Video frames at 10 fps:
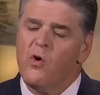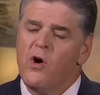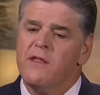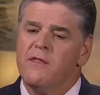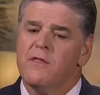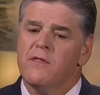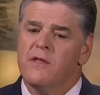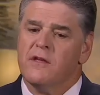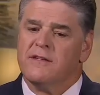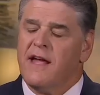why
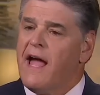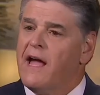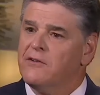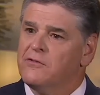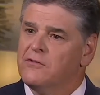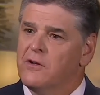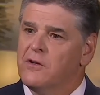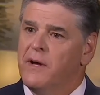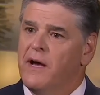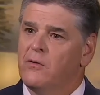the attacks
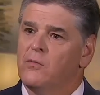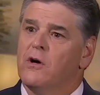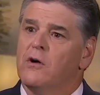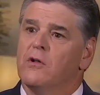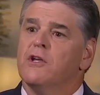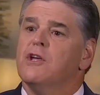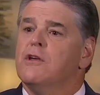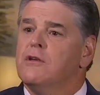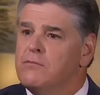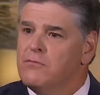about, well,
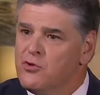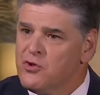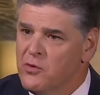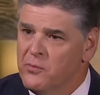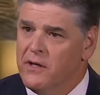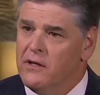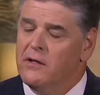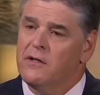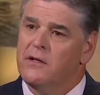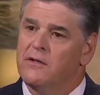he used to be?
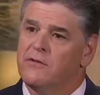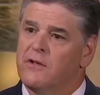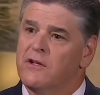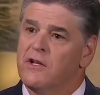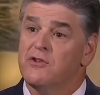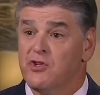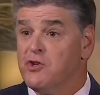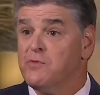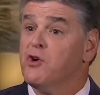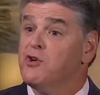Is it just
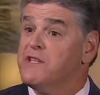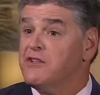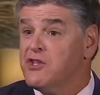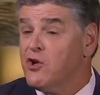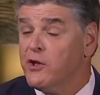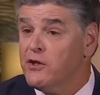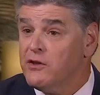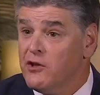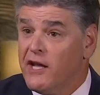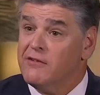because that's the only
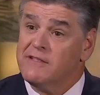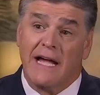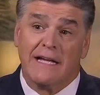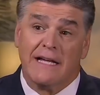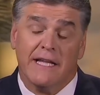line of attack that they have?